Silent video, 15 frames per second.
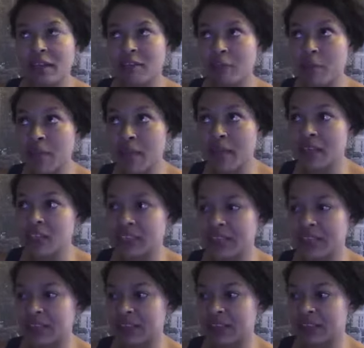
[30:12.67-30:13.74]
for me, I just
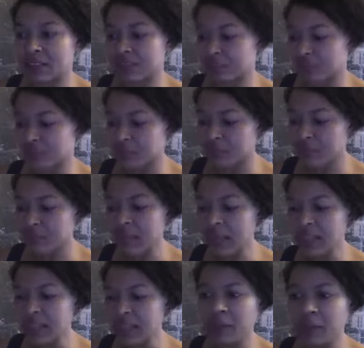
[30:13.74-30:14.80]
get this
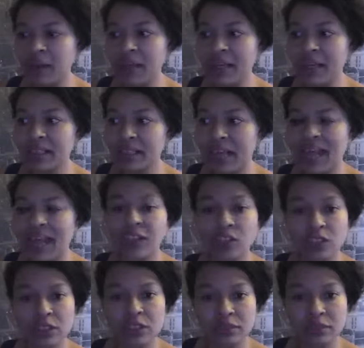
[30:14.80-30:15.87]
inspired
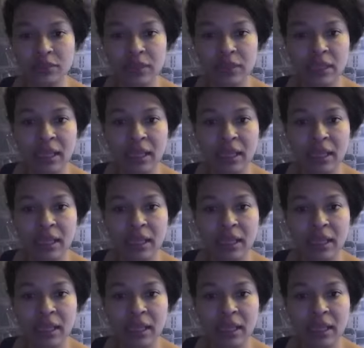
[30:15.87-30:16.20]
action,